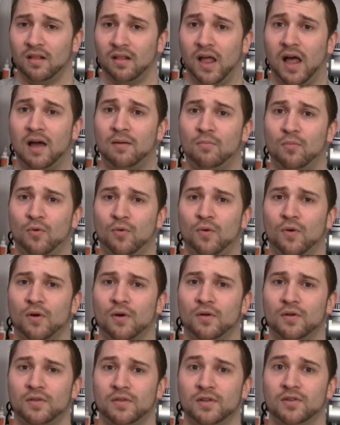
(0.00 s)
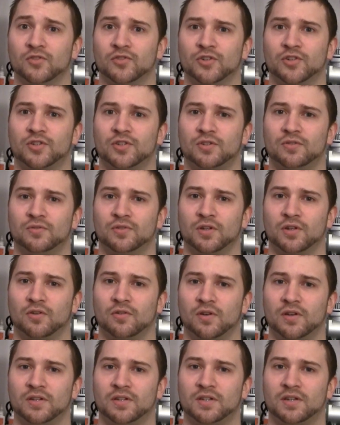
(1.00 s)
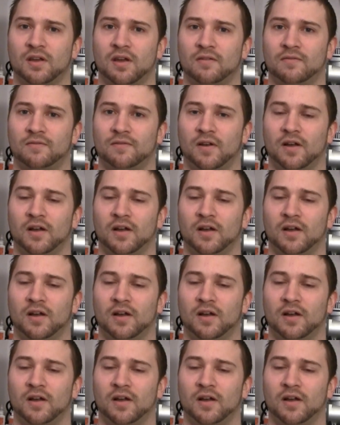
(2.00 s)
lot more than just using green stuff.